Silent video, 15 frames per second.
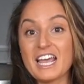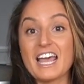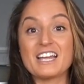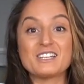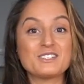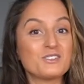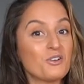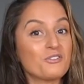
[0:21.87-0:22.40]

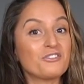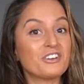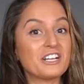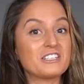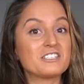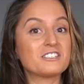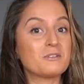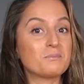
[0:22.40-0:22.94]
and don't
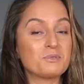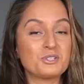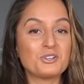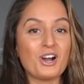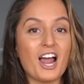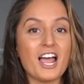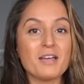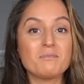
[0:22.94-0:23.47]
forget to
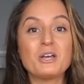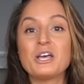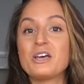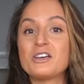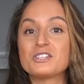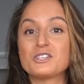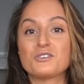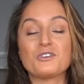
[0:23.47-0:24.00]
subscribe
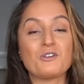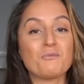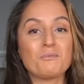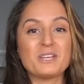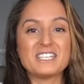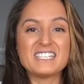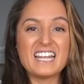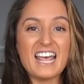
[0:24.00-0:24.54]
so you don't
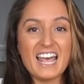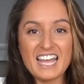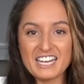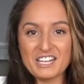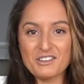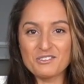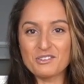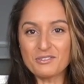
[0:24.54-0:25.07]
miss
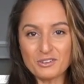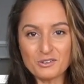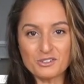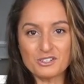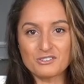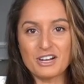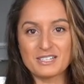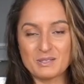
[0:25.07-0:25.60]
any of the
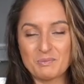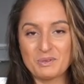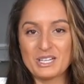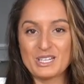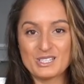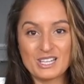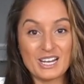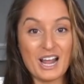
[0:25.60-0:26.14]
future
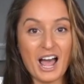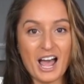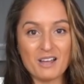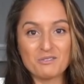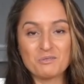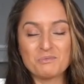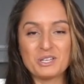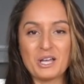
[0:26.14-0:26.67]
recipes that I
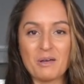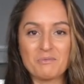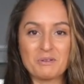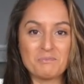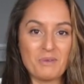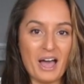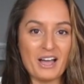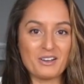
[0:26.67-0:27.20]
will be
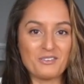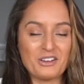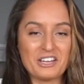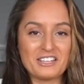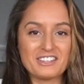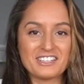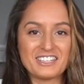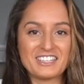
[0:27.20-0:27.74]
coming back with.